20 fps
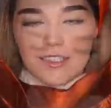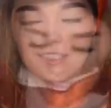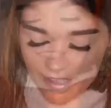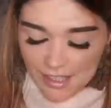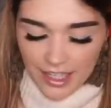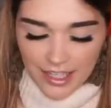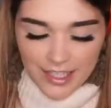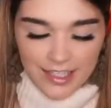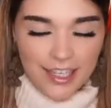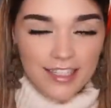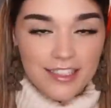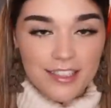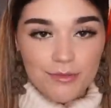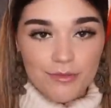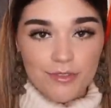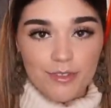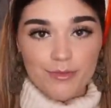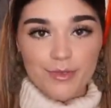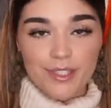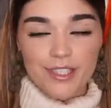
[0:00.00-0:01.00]
And the last item
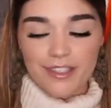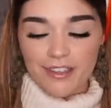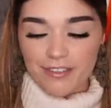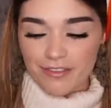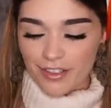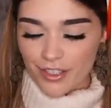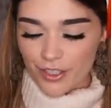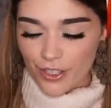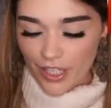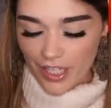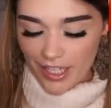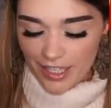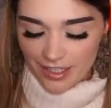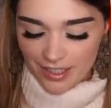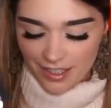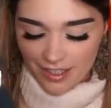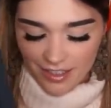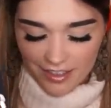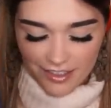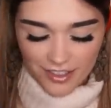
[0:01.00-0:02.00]
from Miss Selfridge is
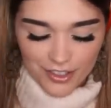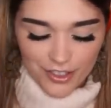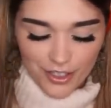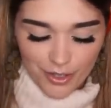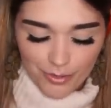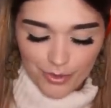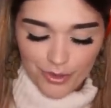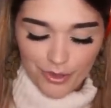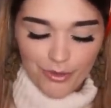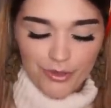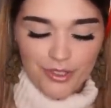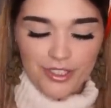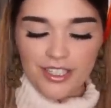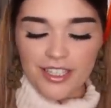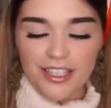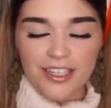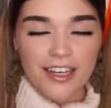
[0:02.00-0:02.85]
another jumpsuit.